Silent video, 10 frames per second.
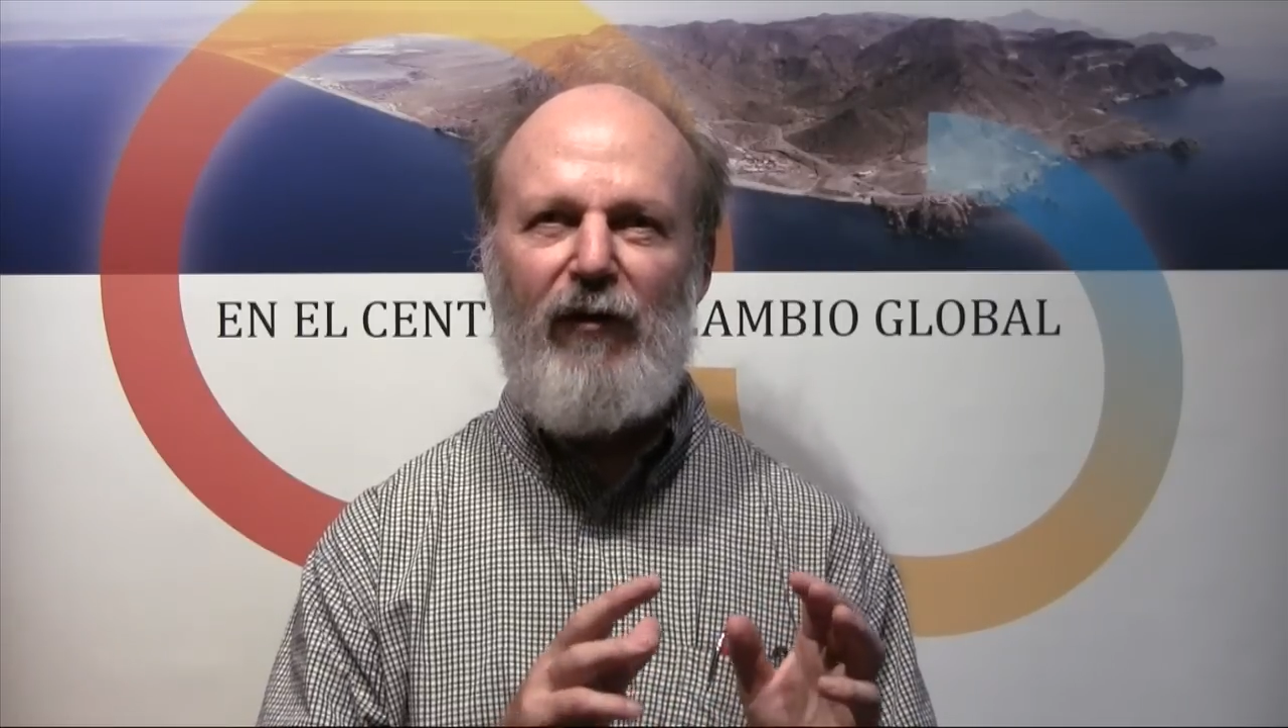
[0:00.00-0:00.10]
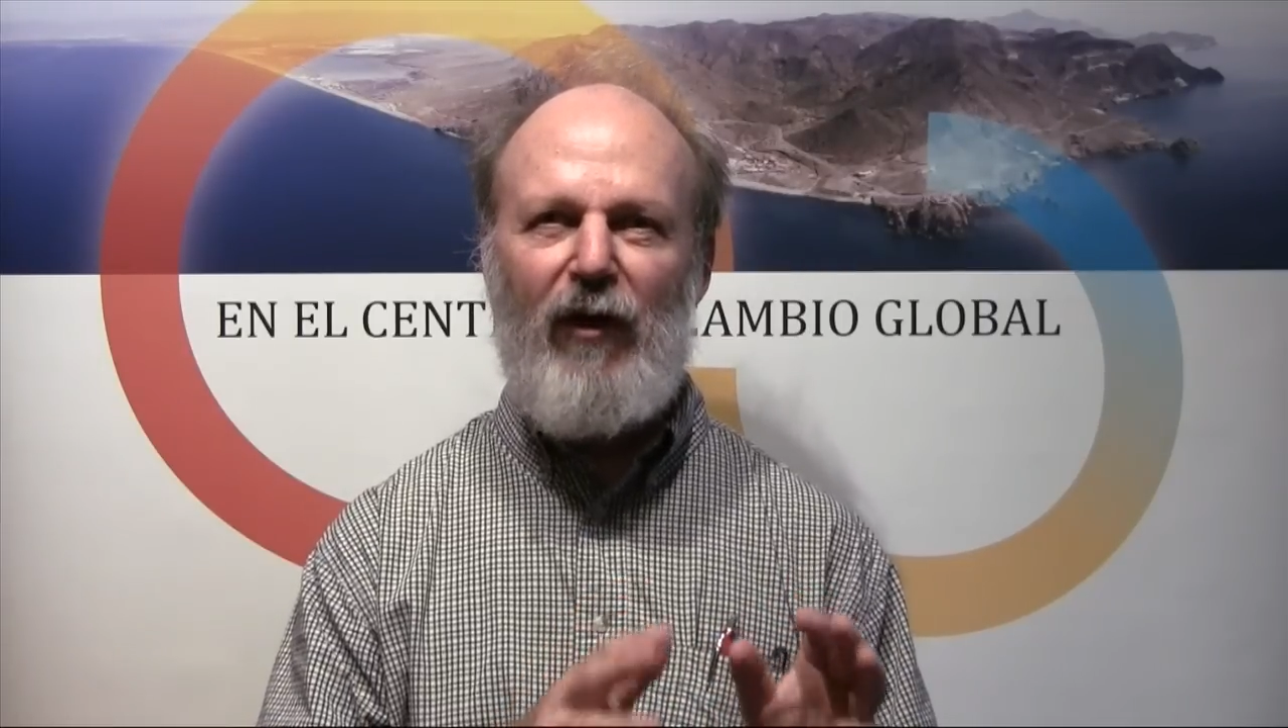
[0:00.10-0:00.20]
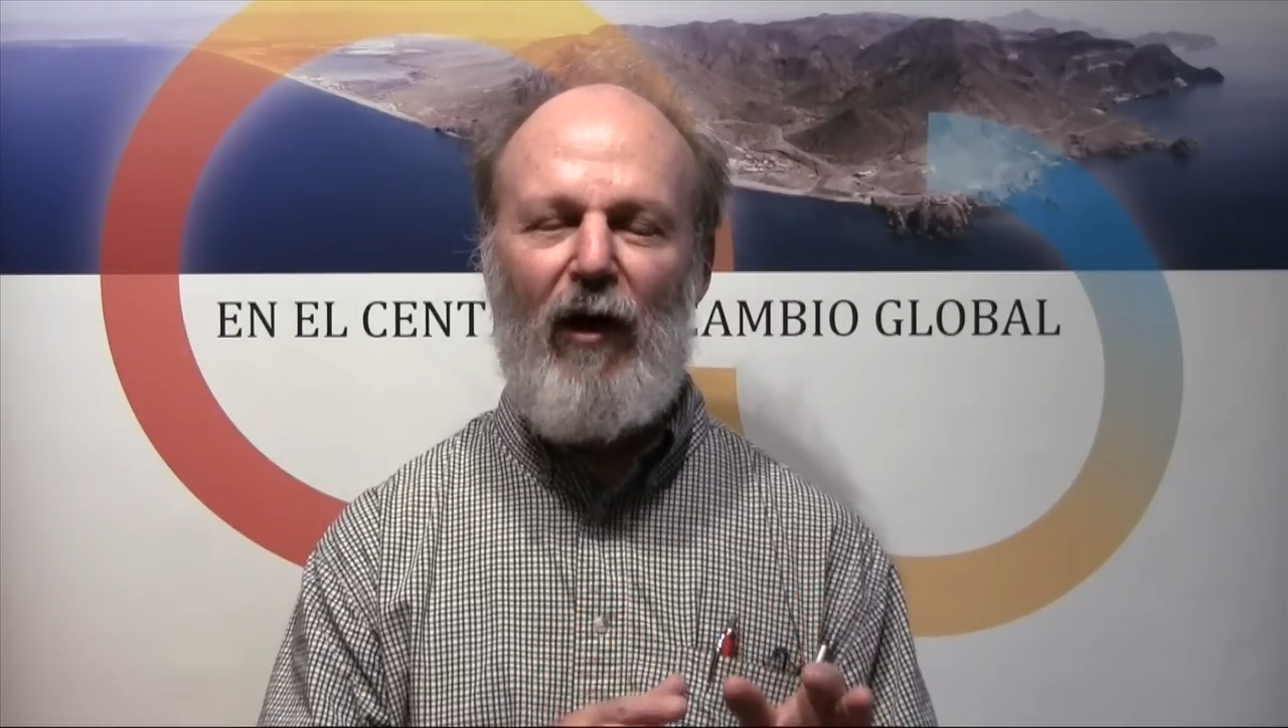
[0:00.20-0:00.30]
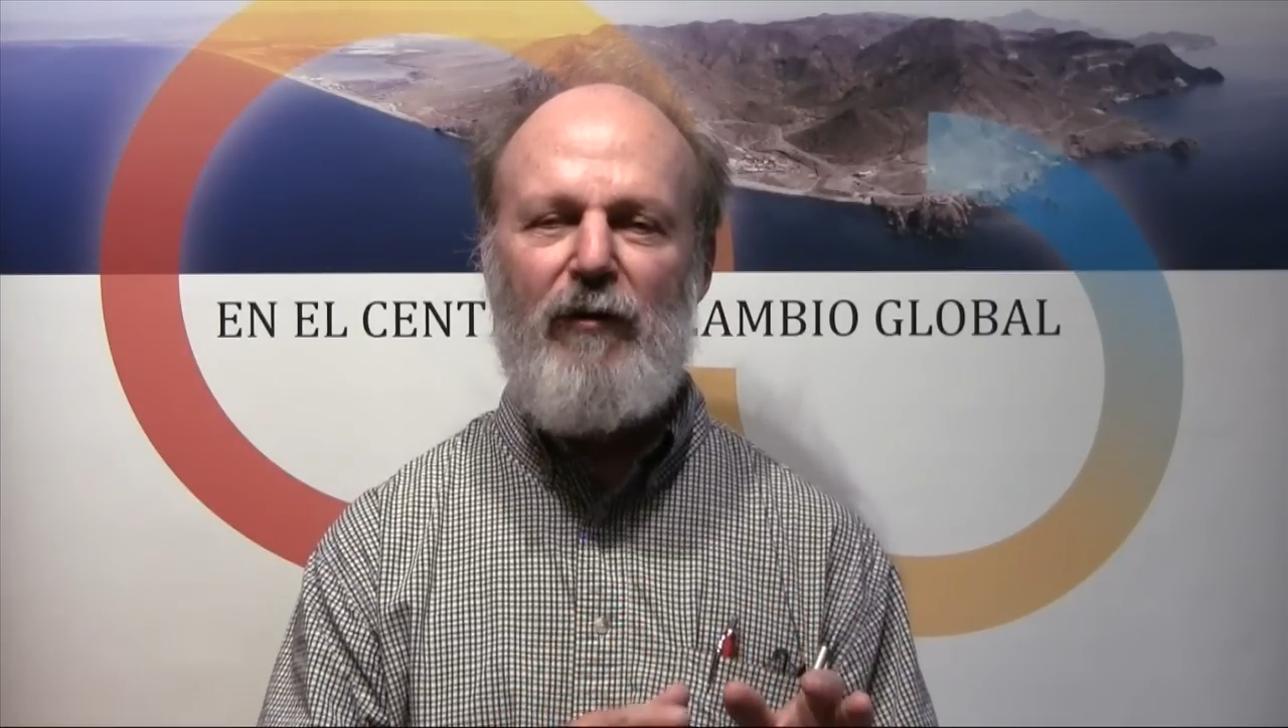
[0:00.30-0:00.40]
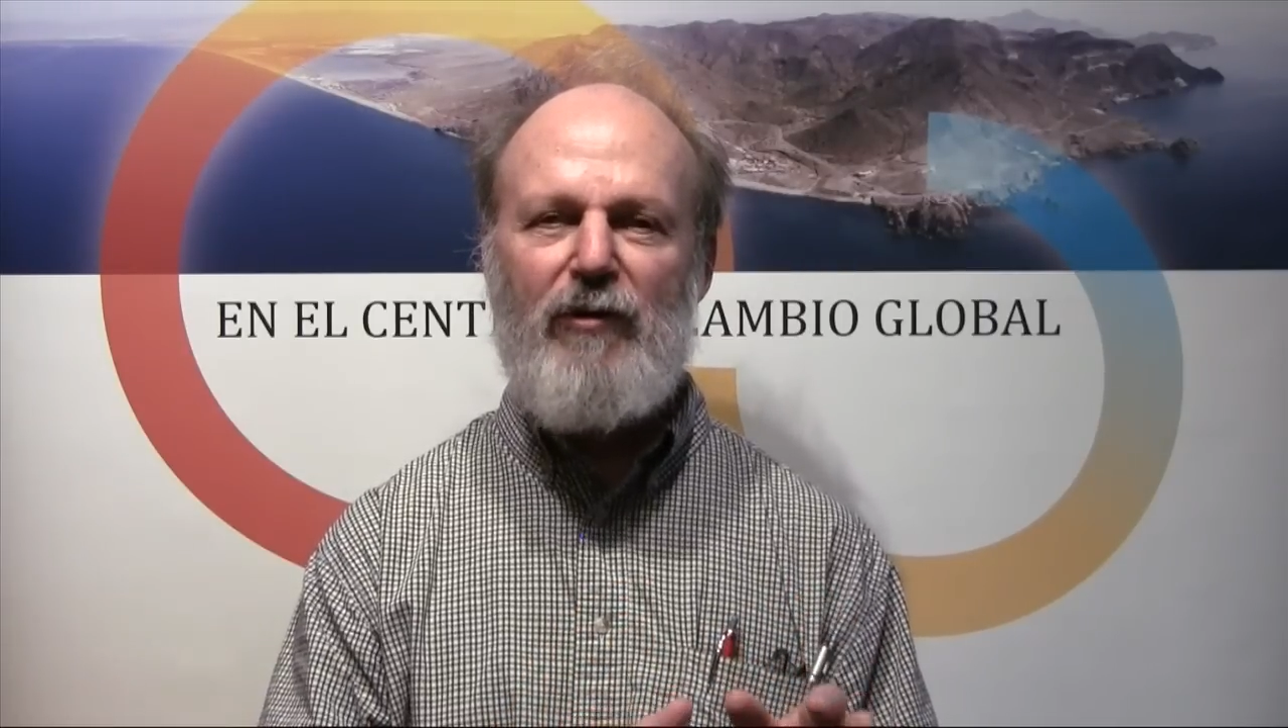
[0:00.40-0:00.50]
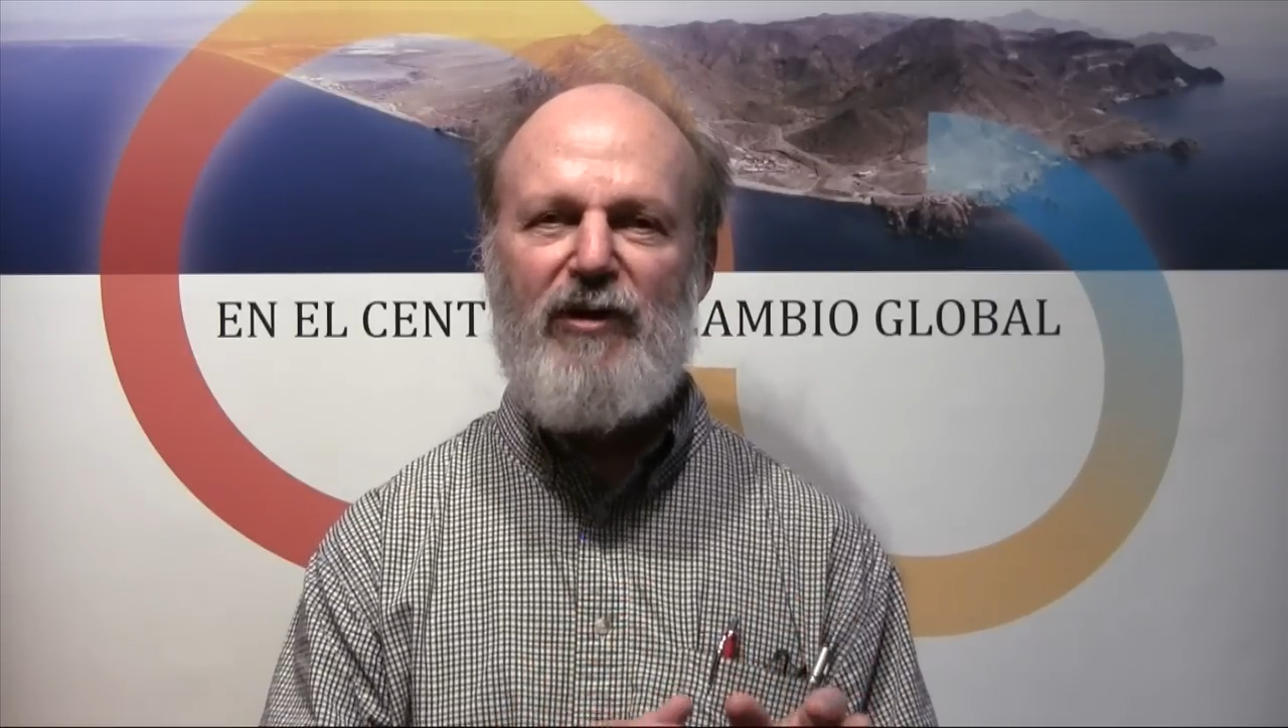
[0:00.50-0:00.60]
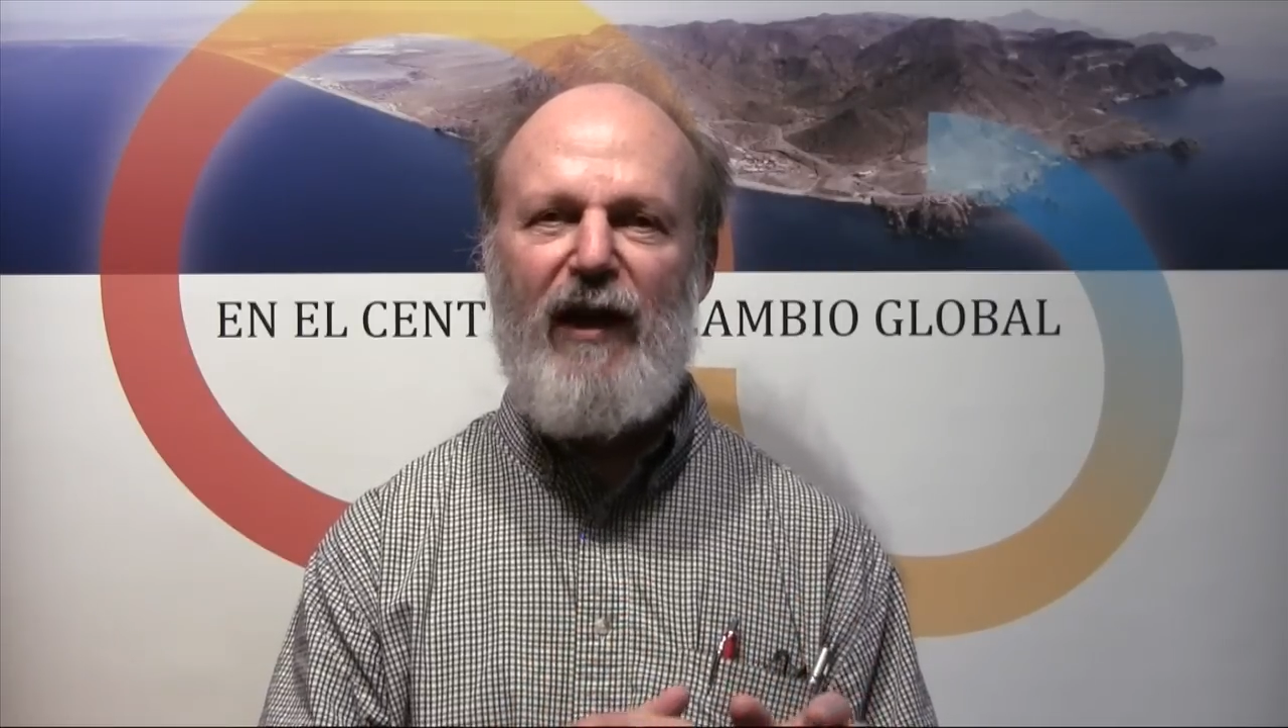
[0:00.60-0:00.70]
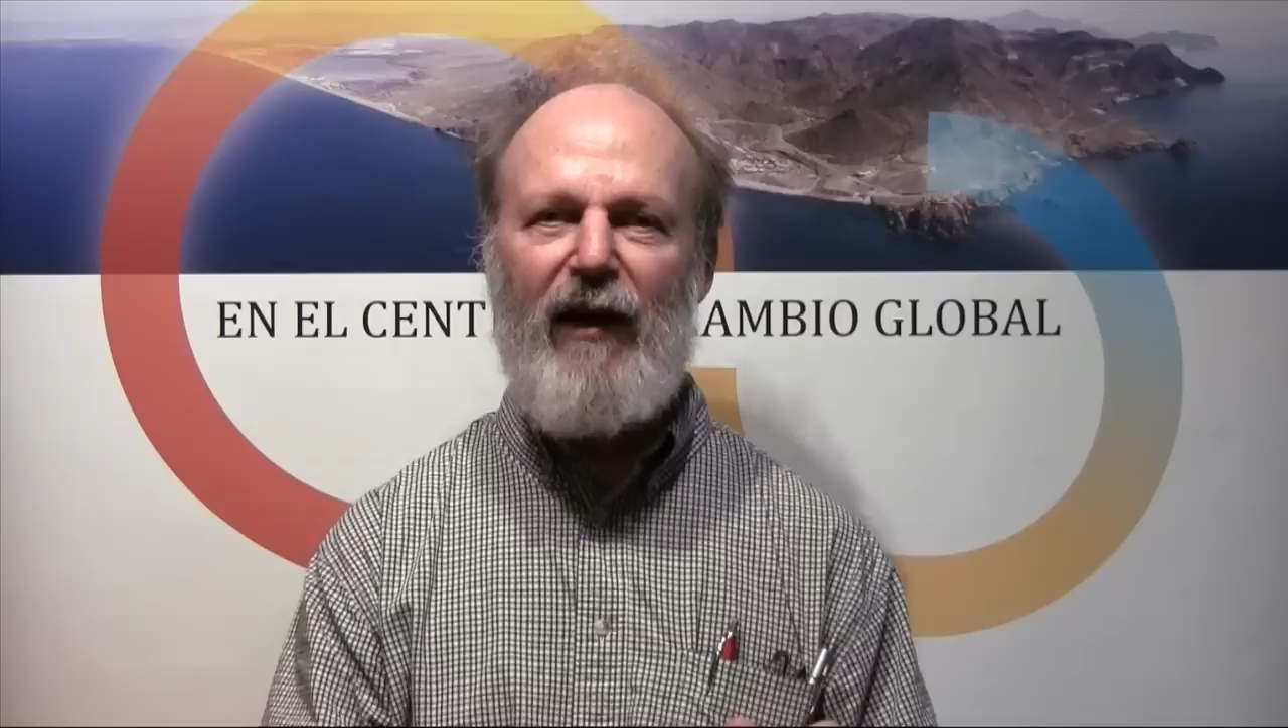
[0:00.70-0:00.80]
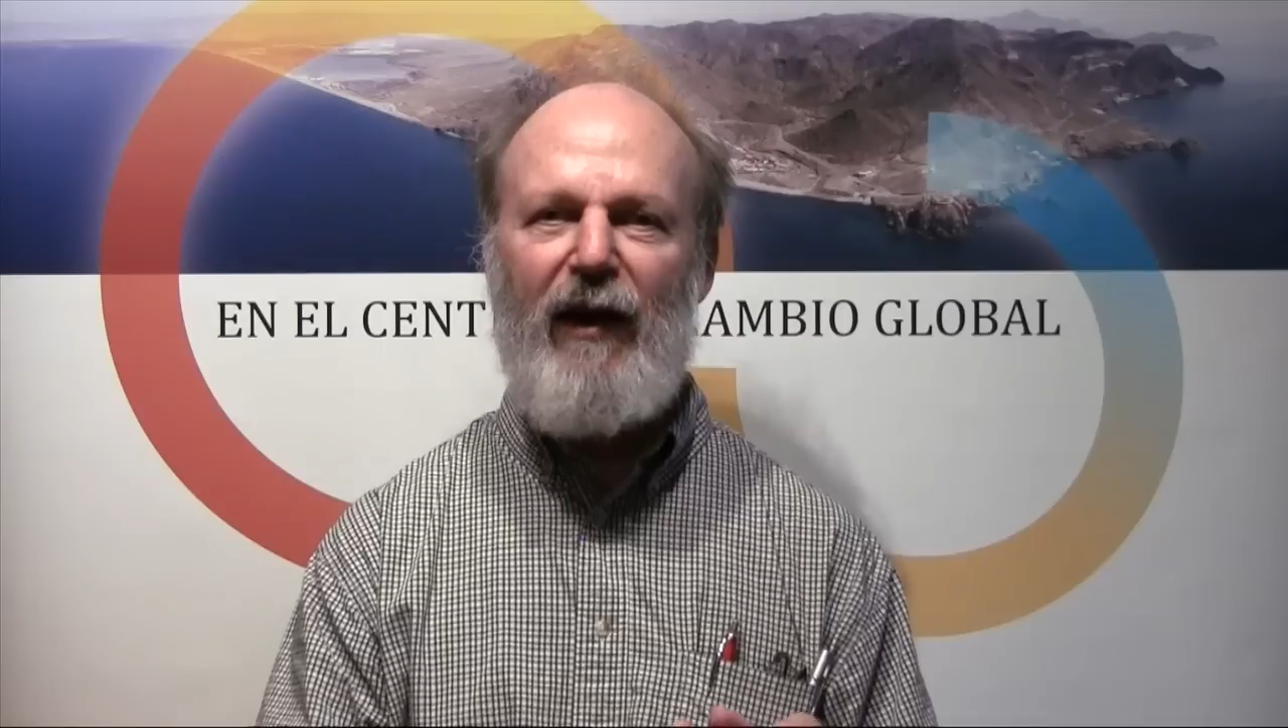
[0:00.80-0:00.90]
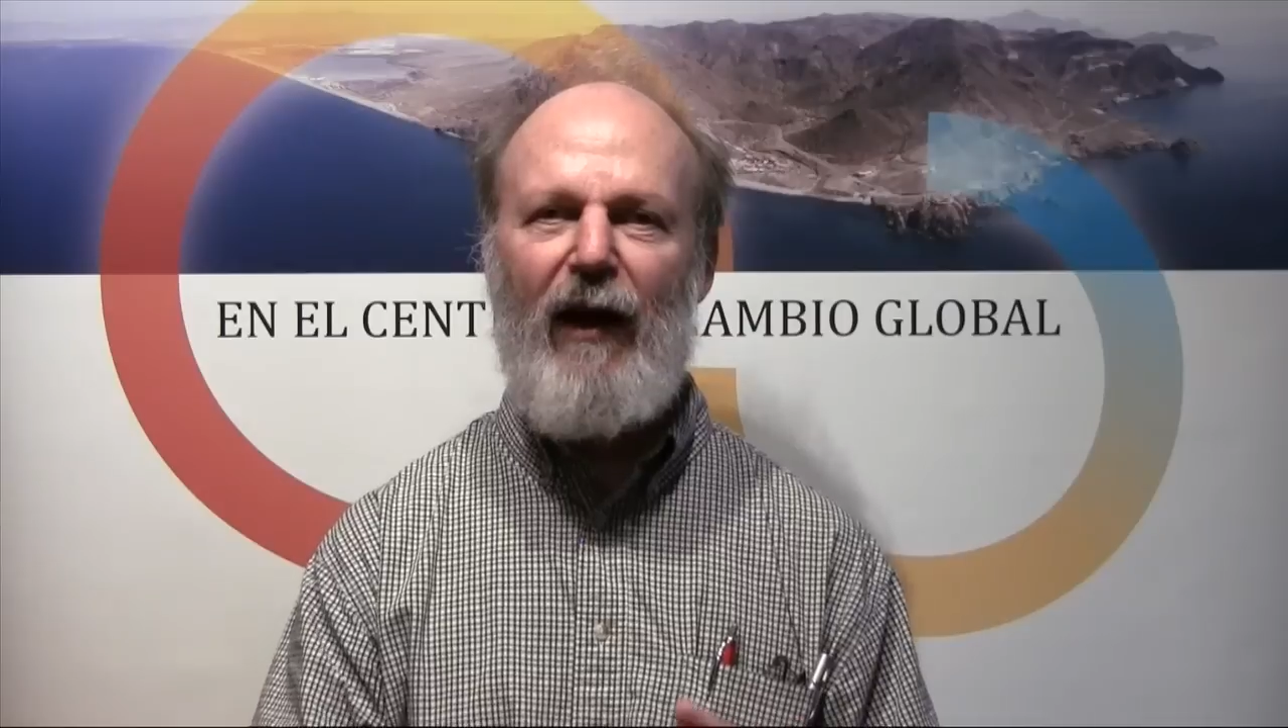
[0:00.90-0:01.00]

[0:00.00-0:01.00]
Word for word: to understand